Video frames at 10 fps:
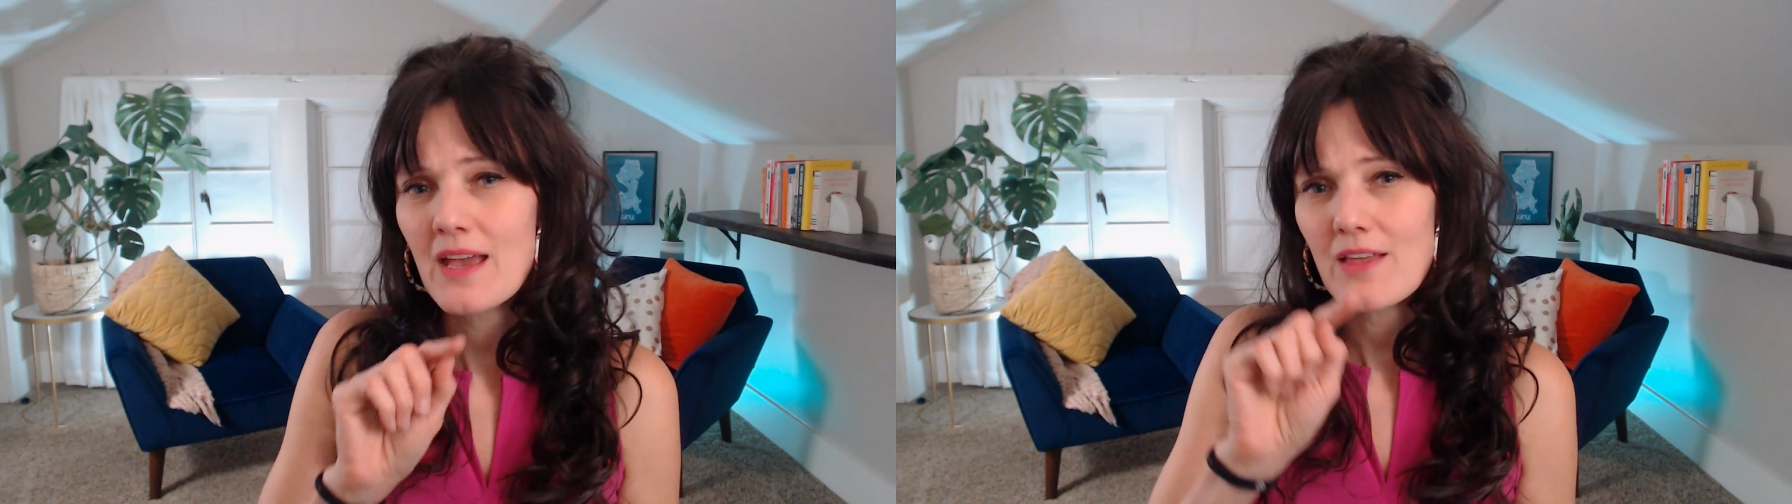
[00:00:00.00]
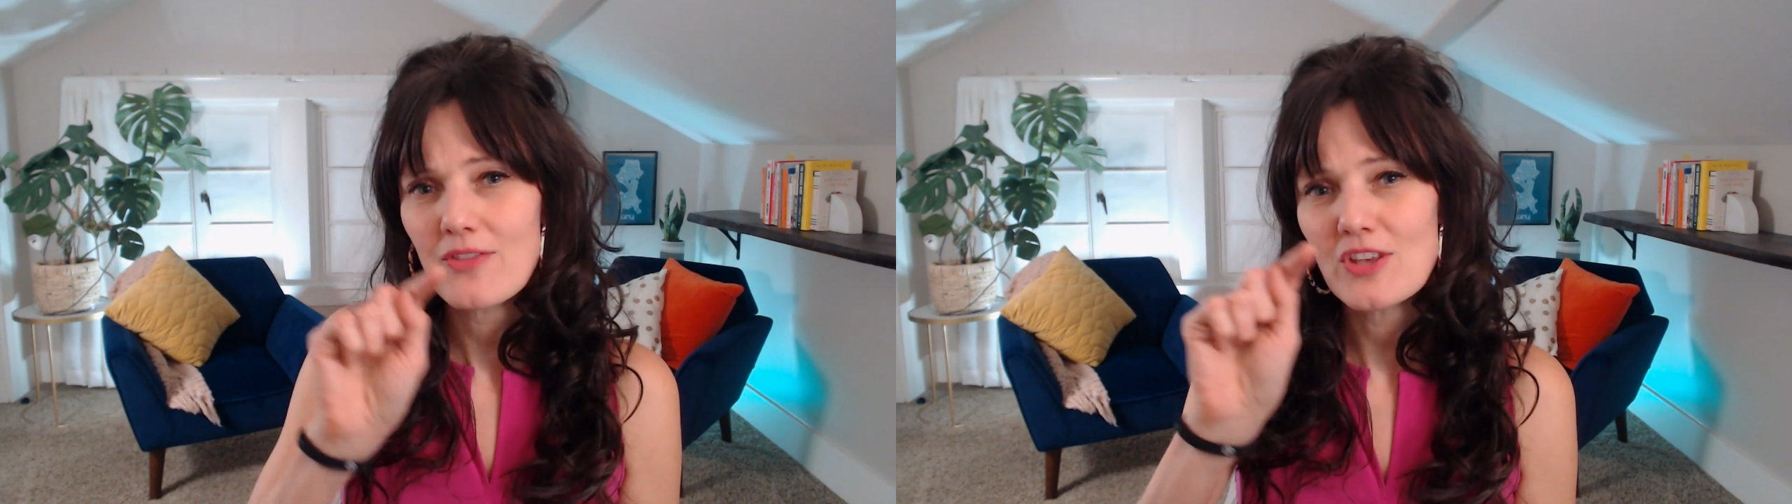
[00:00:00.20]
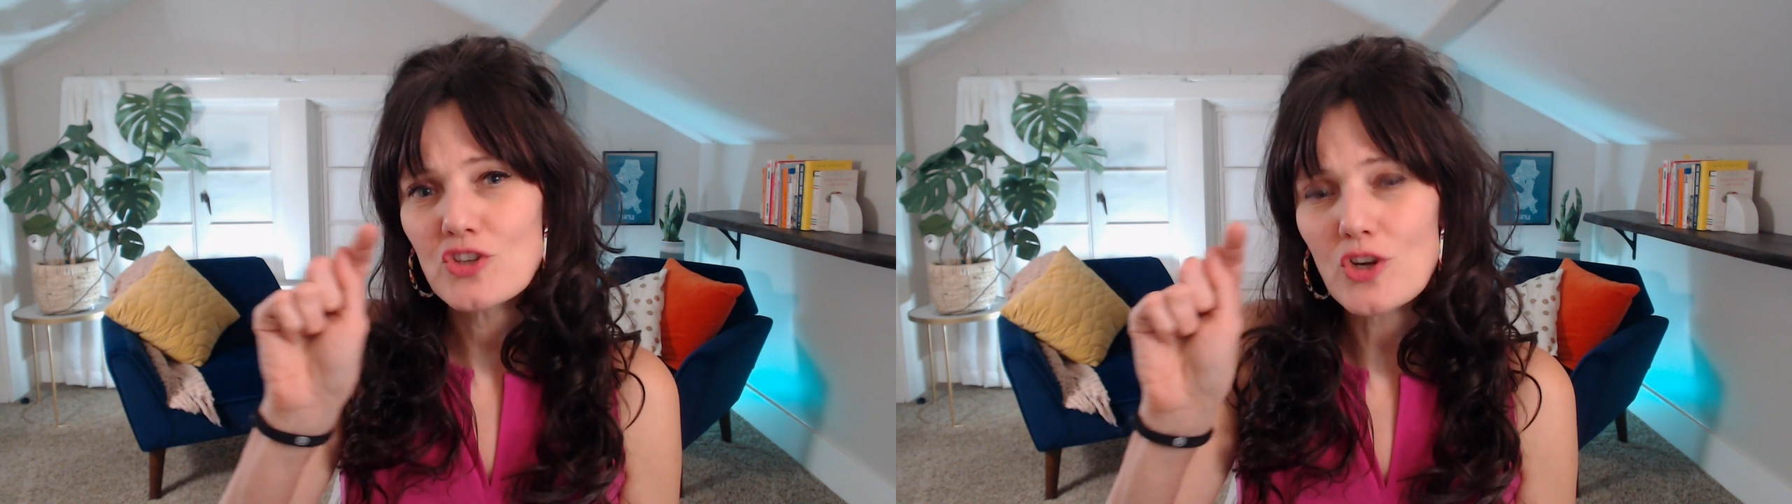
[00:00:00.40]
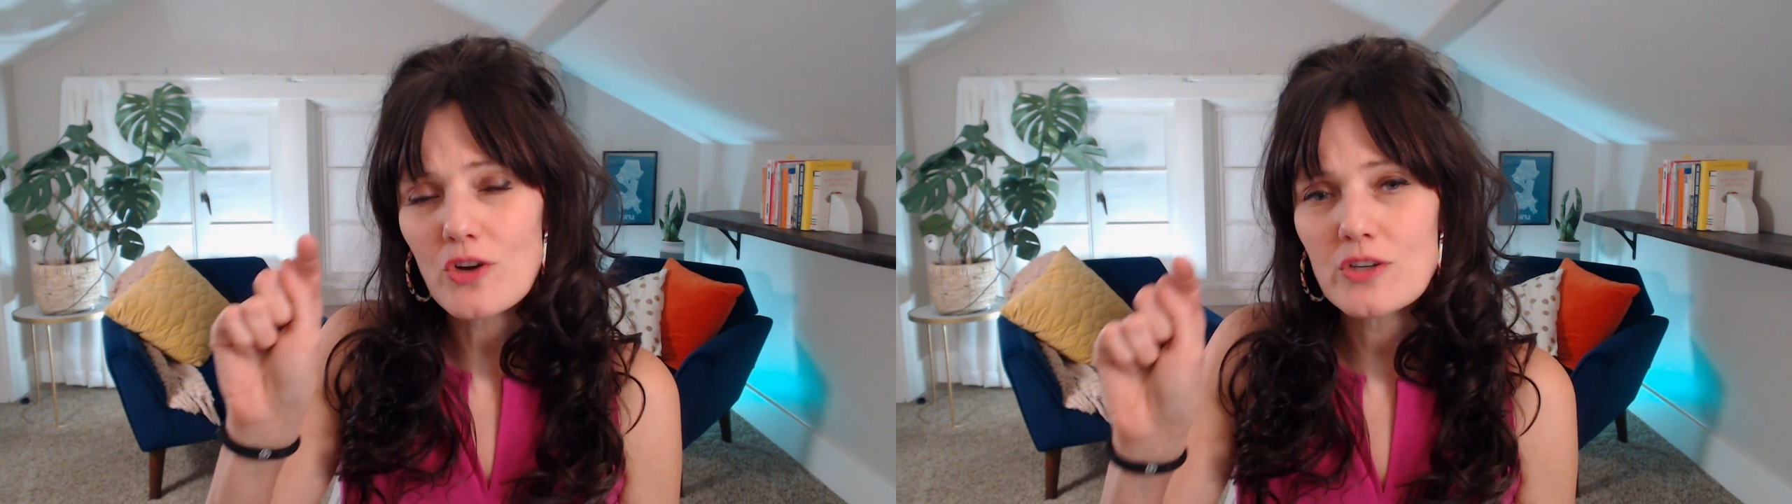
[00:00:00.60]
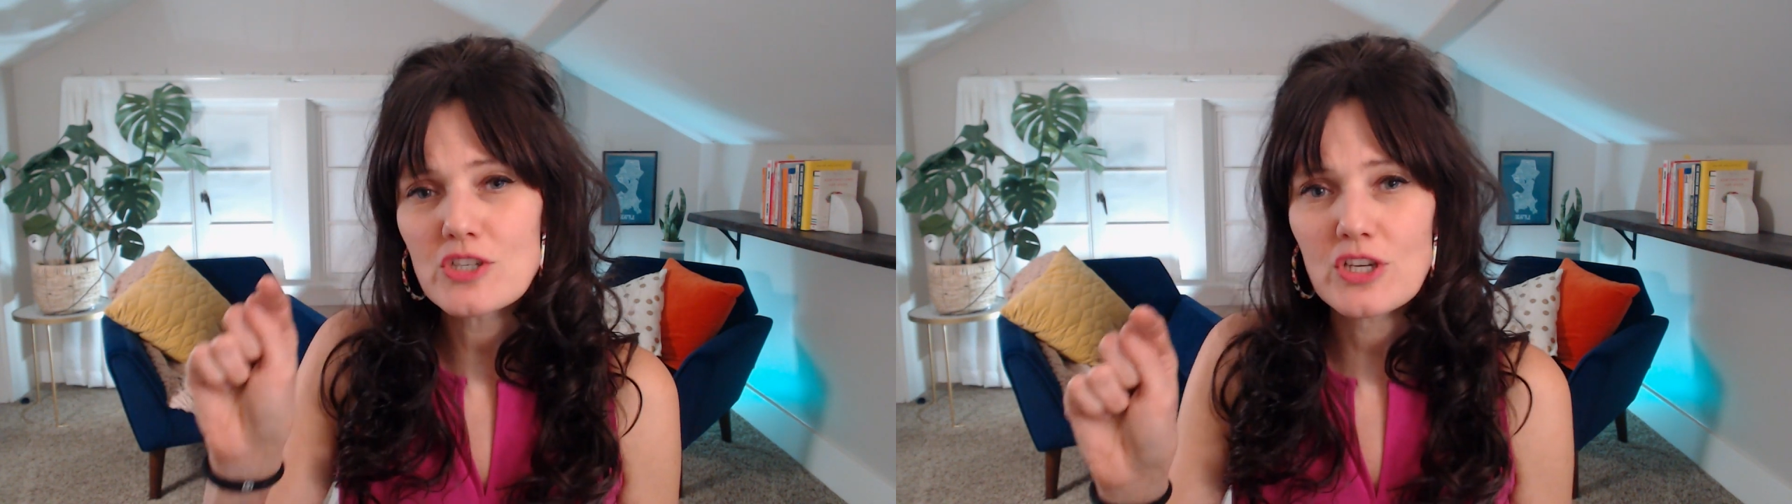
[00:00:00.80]
then you're
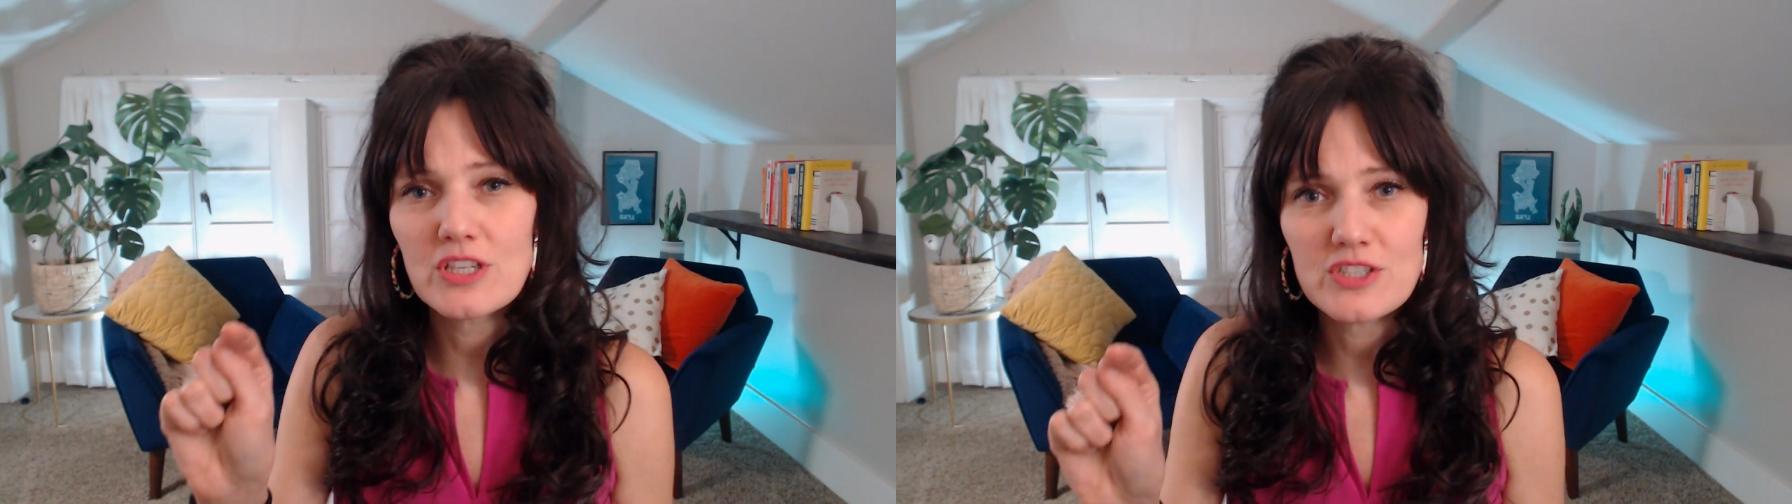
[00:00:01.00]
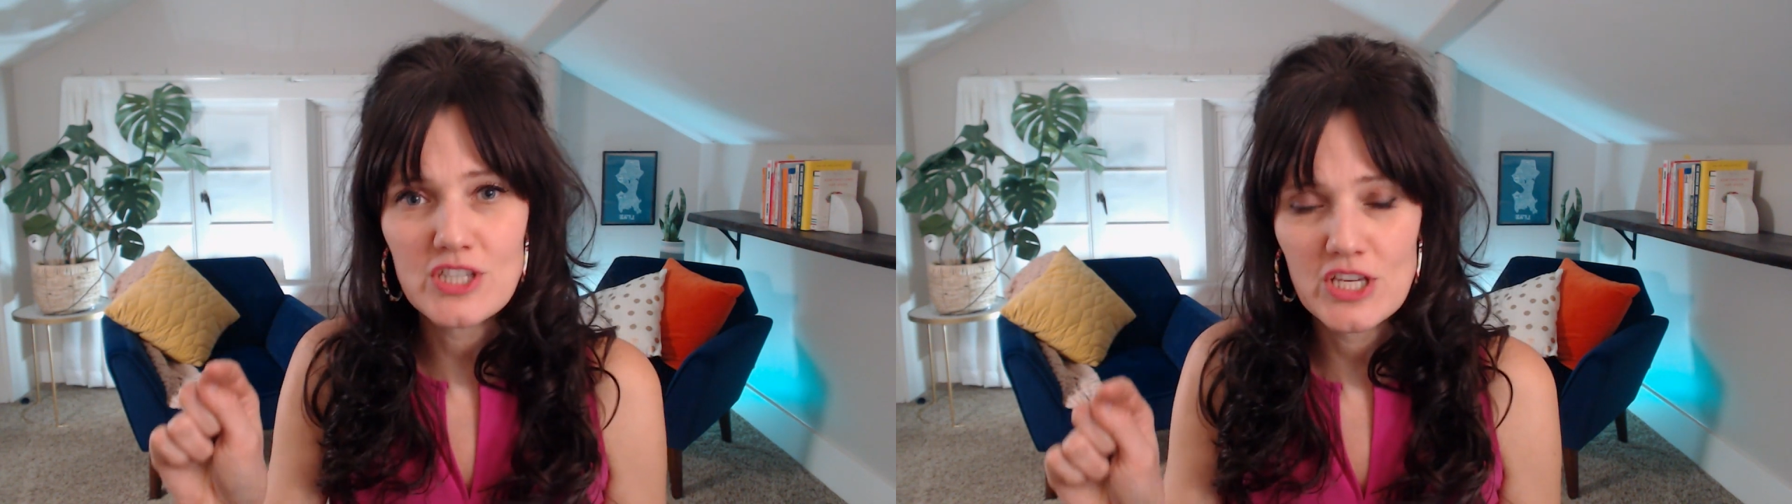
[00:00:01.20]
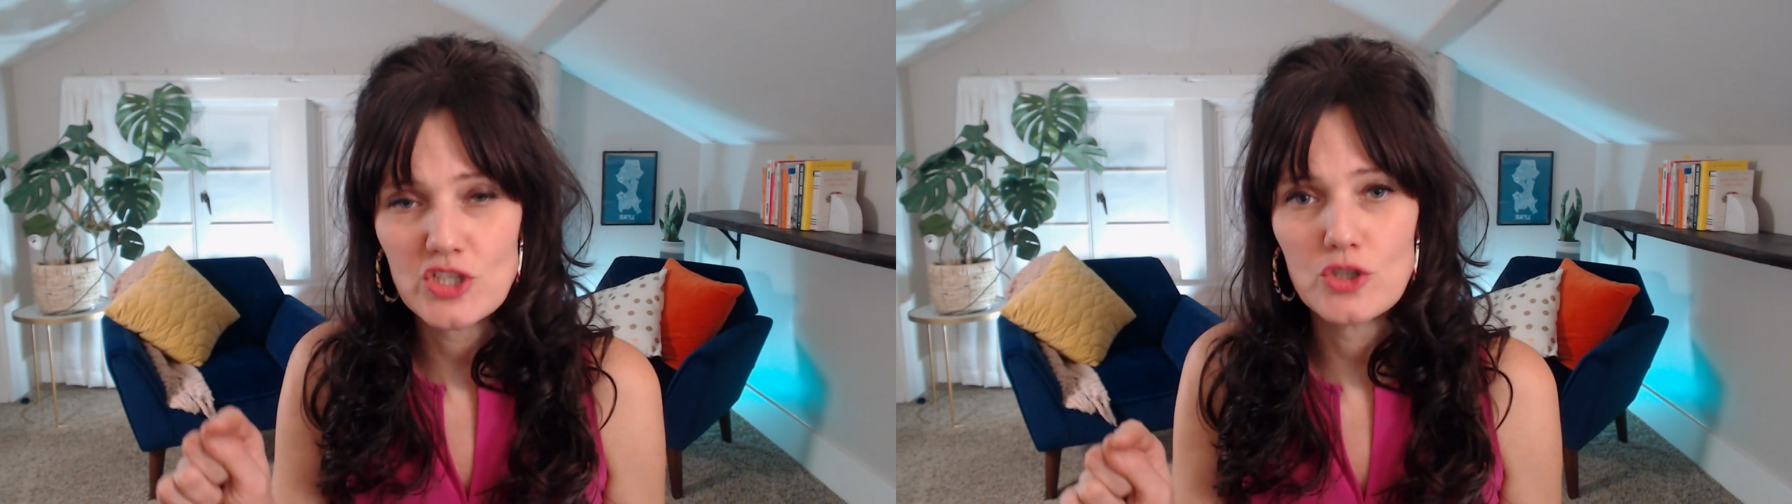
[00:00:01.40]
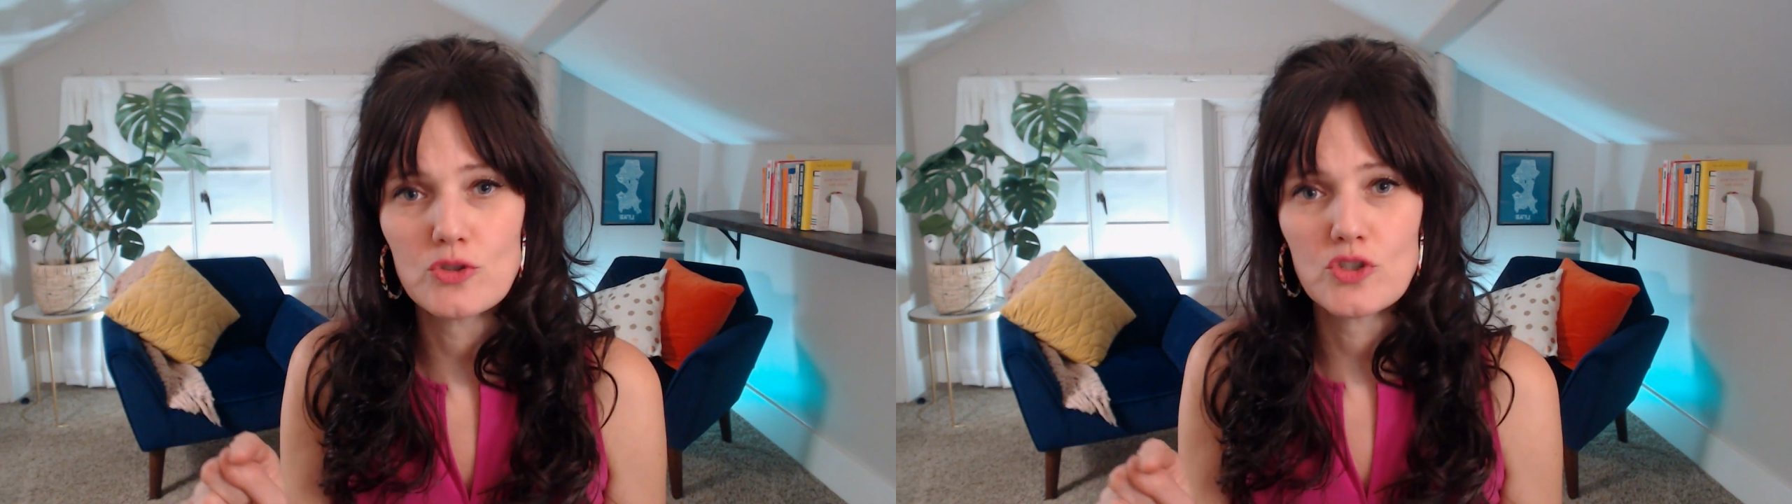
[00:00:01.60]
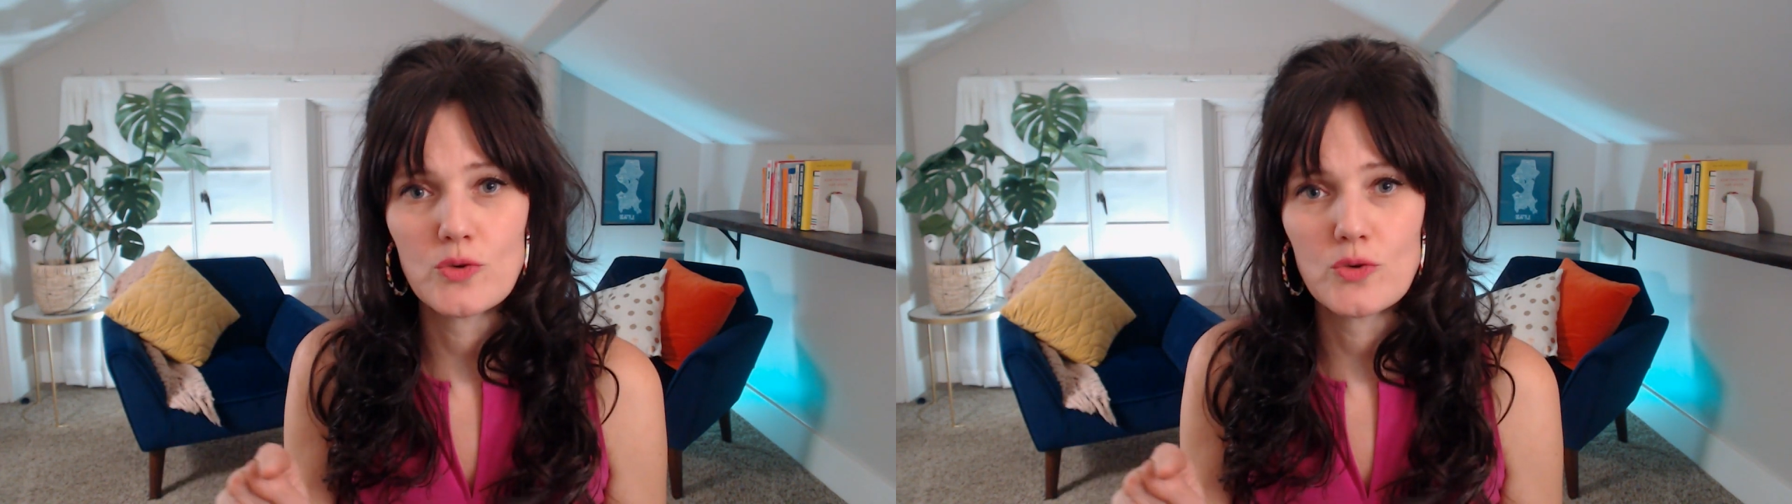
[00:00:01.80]
going to continue to